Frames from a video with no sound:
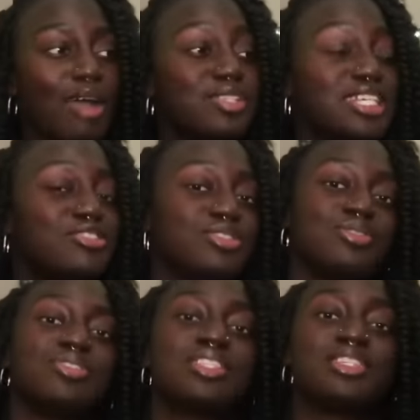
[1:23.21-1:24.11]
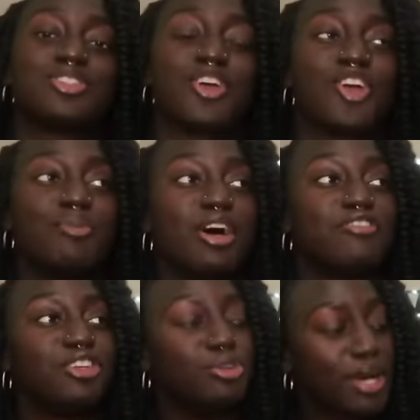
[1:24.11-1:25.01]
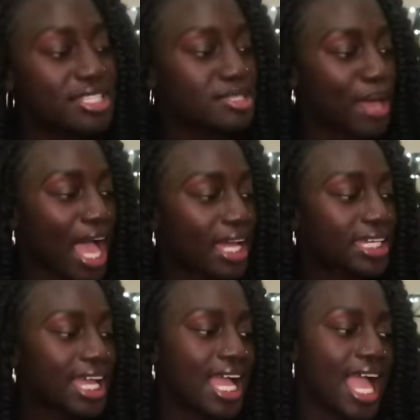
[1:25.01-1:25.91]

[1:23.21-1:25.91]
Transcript: I was introduced to this term a few months back,